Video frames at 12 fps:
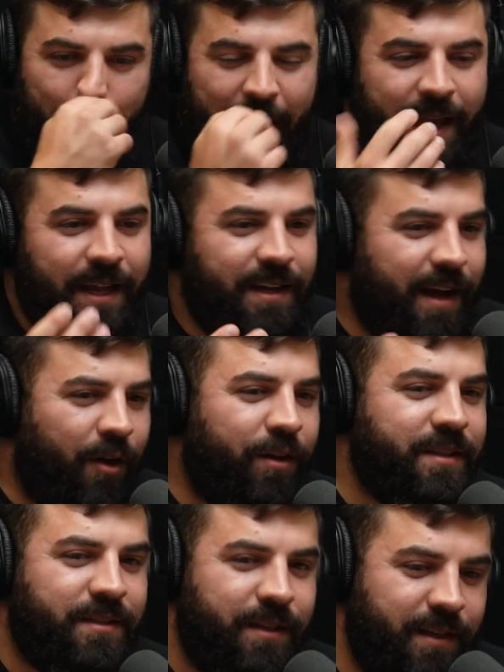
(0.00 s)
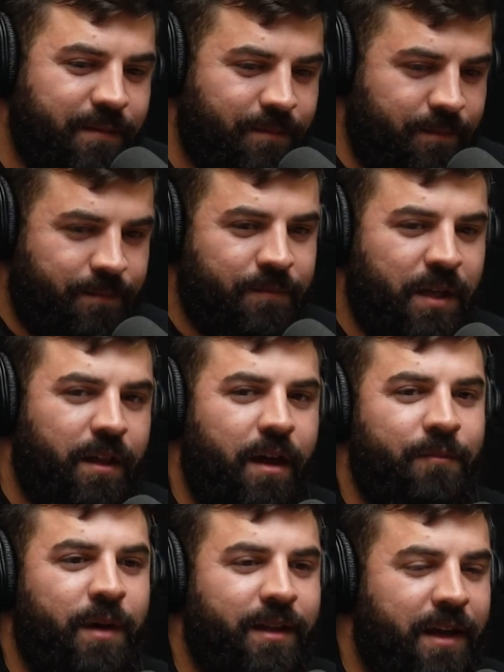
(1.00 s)
And honestly, a lot
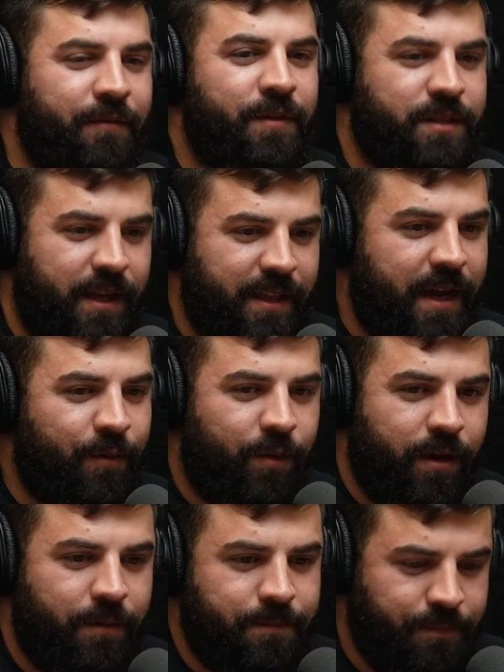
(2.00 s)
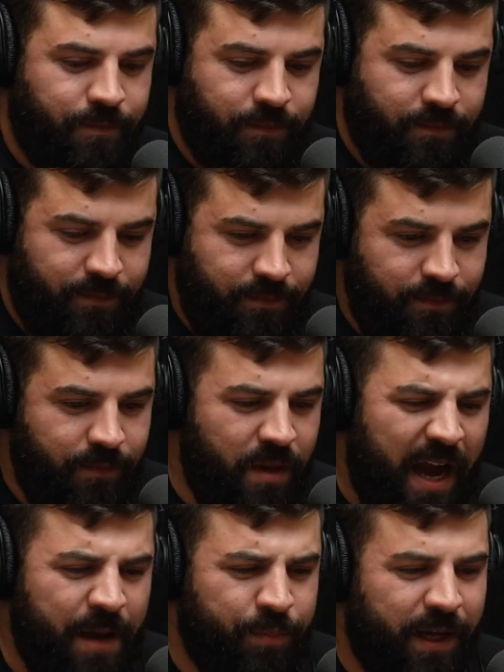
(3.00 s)
of my life is like that where
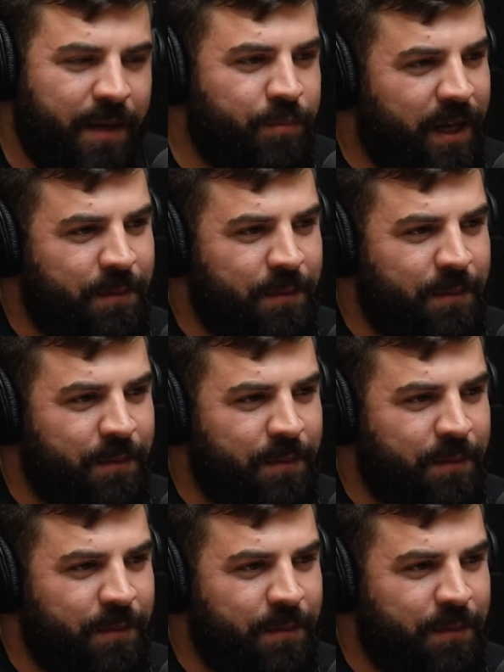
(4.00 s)
I plan.